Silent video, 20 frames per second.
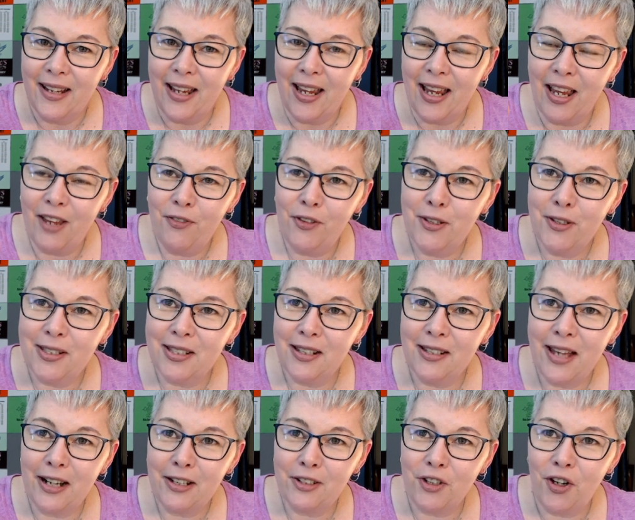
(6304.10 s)
If you
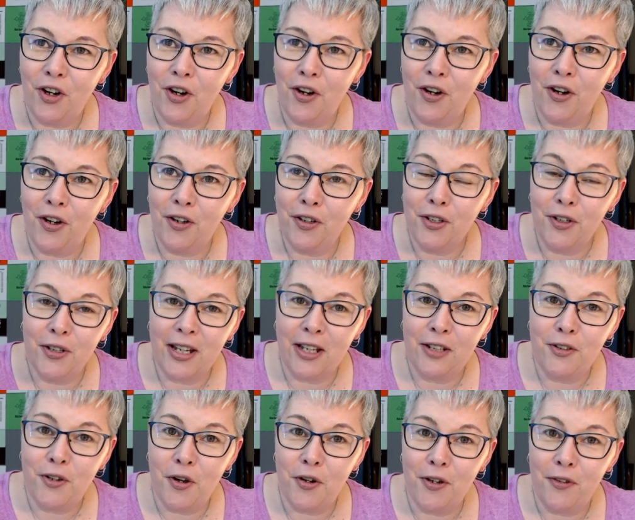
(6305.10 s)
select all, you'll get
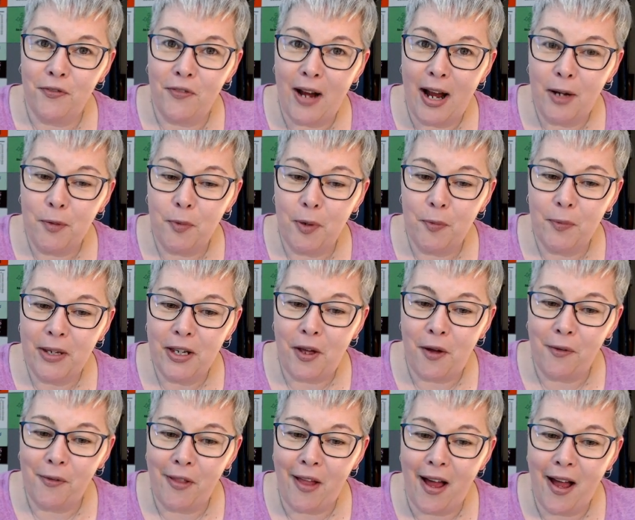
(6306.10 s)
notified when we
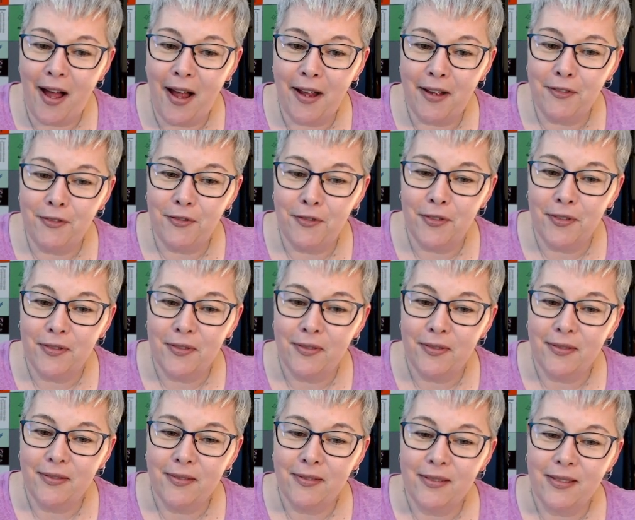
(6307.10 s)
go live.
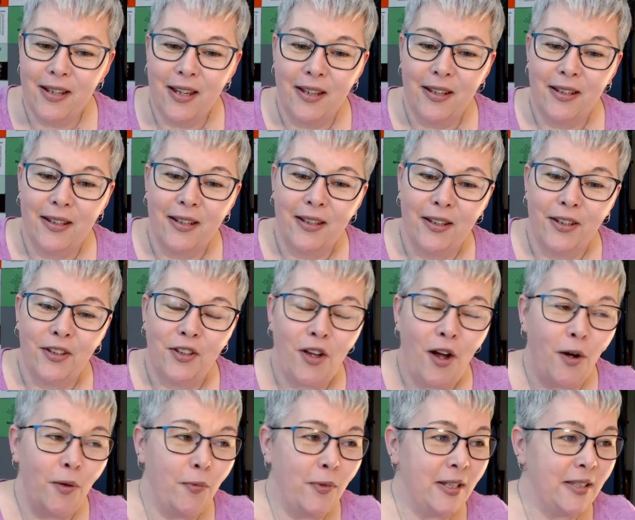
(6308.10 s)

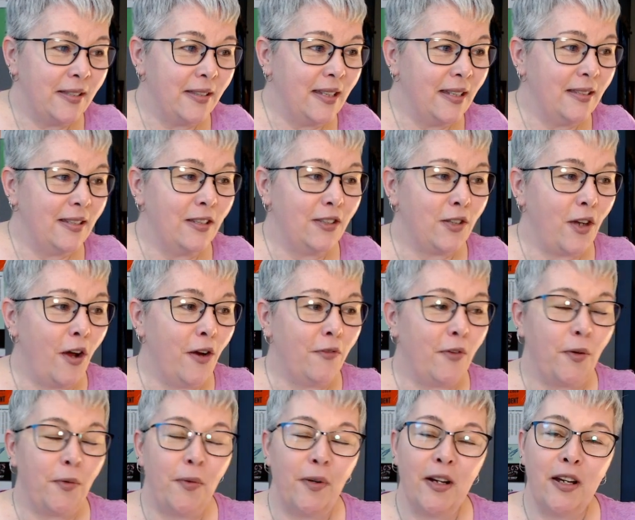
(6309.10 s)
Y'all, once this is
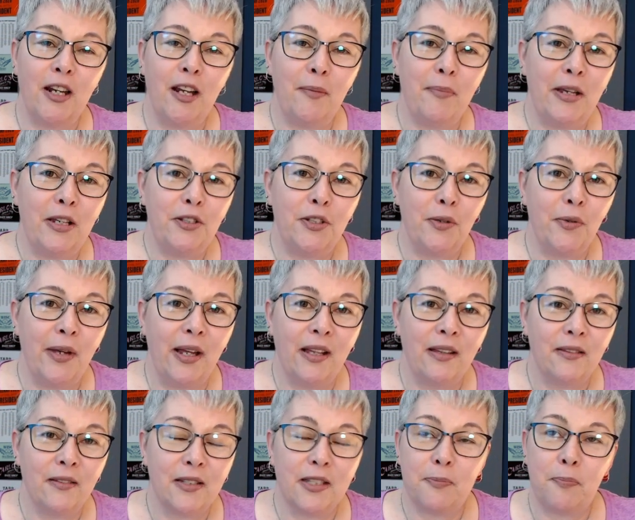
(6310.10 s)
over, we're going to be
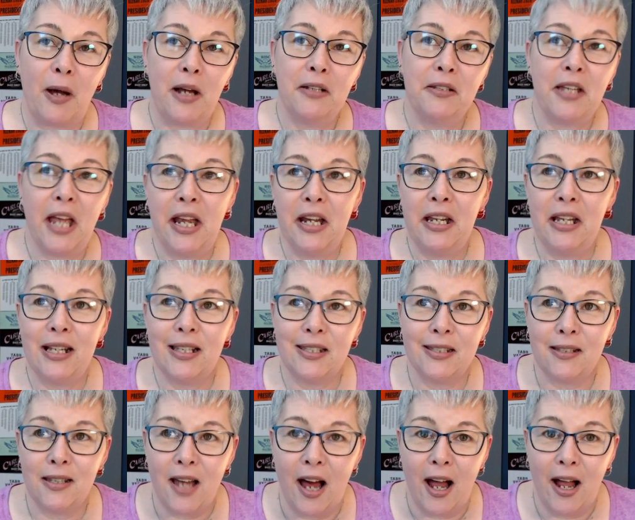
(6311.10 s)
doing spontaneous
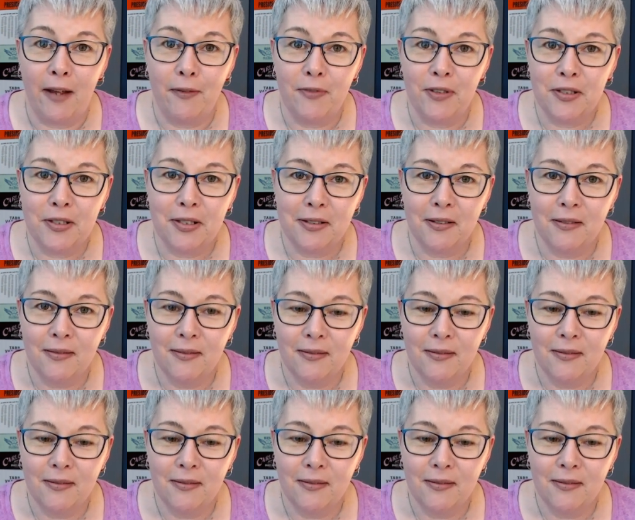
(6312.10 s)
lives.